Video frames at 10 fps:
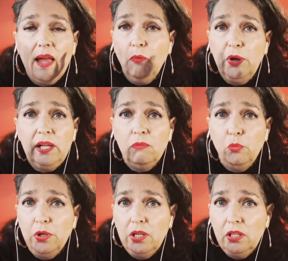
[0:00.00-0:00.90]
and
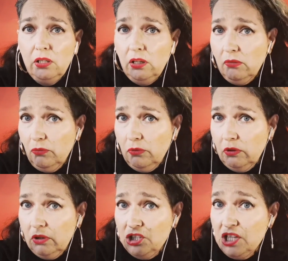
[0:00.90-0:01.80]

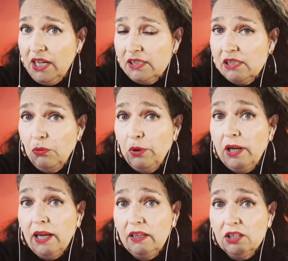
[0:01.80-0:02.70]
the chance that we
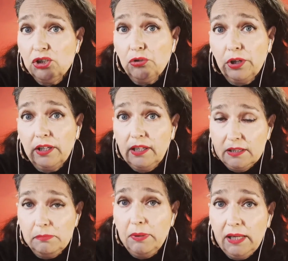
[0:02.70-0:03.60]
get destroyed
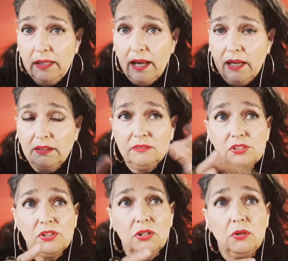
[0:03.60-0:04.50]
is big then.
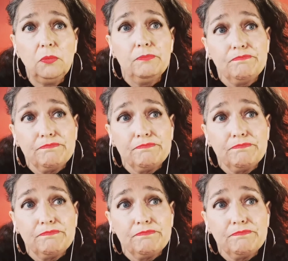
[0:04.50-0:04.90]
So,